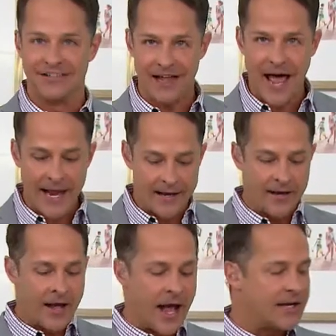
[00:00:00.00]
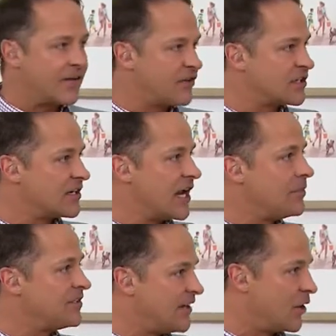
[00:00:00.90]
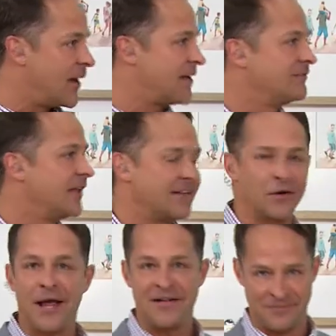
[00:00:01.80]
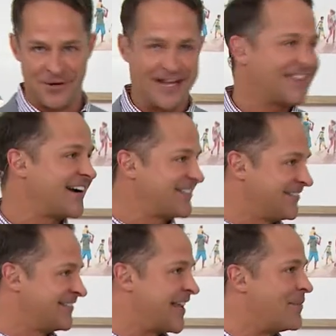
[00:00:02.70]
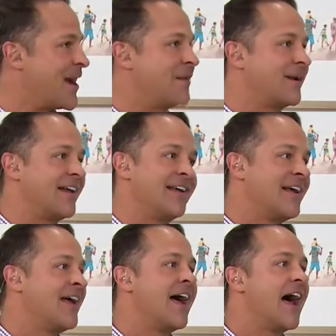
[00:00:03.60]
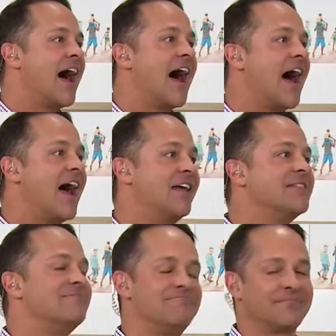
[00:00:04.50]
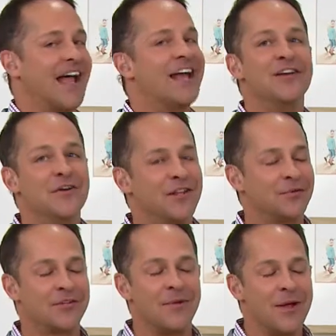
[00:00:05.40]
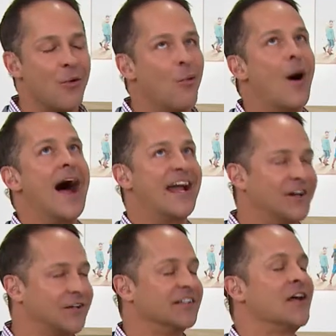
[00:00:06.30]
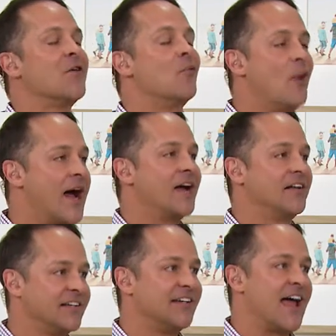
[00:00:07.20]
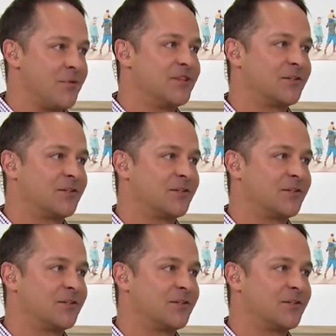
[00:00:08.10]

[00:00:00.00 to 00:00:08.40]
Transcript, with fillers: like high definition ABC. Go I'm ahead. Sorry, That's okay. Aaron. We'll get there. You know, Tell it me how only takes the word free TV. I knew this was going to be a wild wild night